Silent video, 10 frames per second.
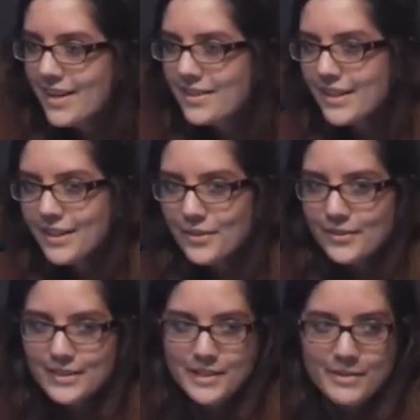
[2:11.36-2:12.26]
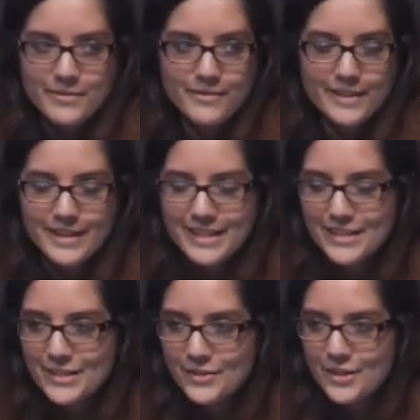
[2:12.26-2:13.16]
Thank you, Elizabeth, for that
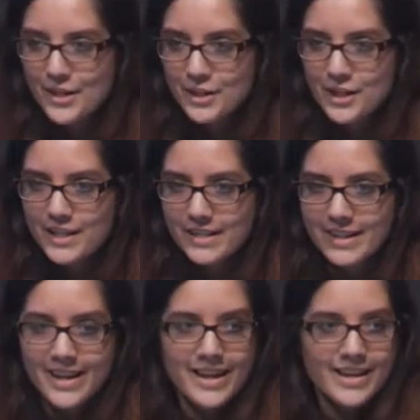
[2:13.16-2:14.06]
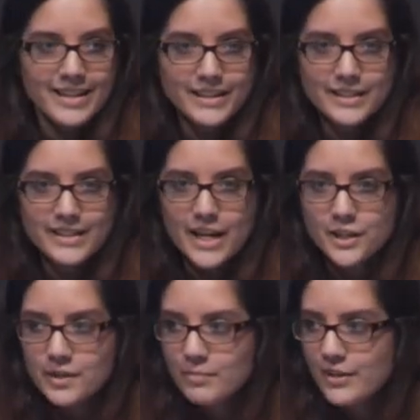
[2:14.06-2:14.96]
nice introduction. It is
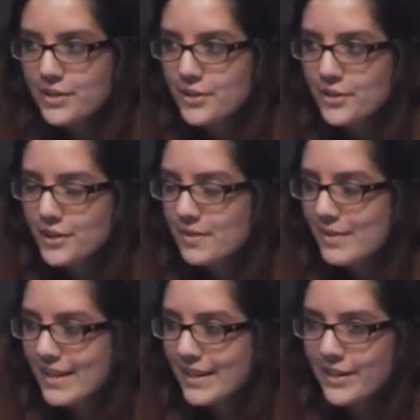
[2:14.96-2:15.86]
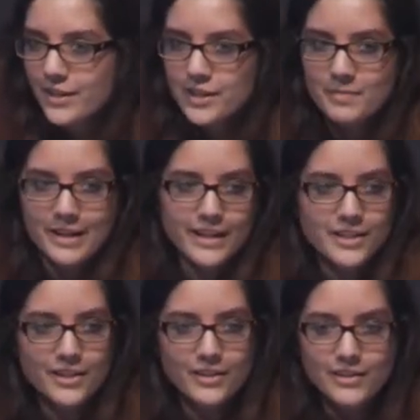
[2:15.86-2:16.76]
such a pleasure to be here speaking
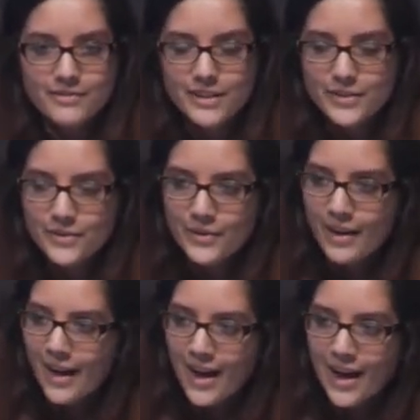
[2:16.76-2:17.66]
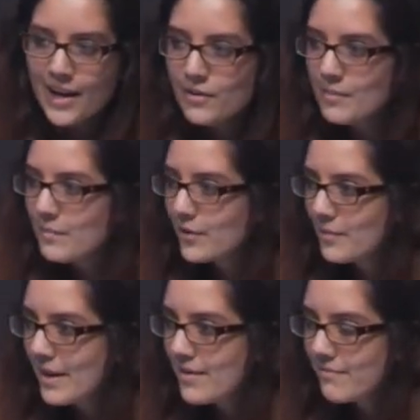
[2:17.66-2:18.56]
to all of you. I remember
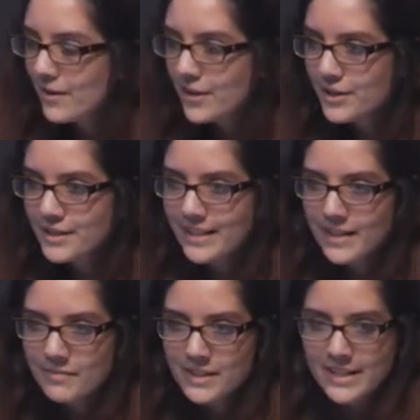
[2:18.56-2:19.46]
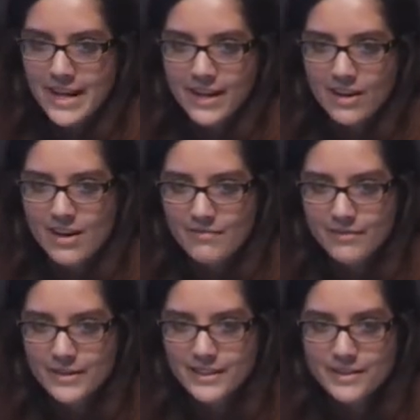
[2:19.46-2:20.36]
my first CMTA
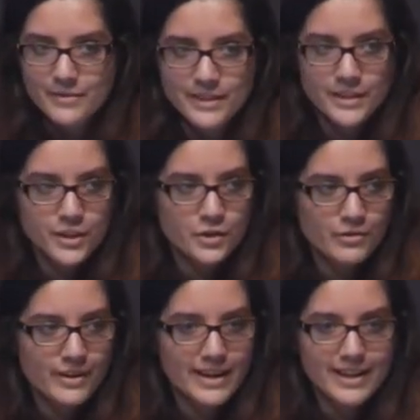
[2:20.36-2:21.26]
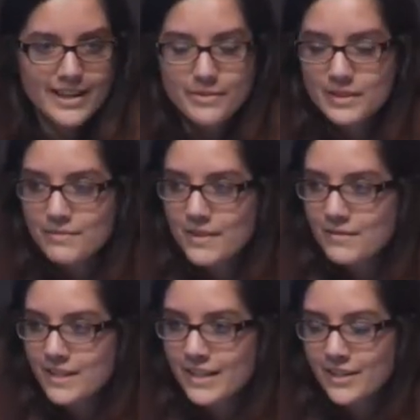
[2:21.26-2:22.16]
conference, it was in Detroit, and I was
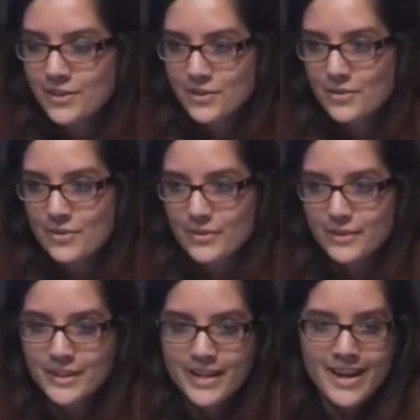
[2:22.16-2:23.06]
15 years old.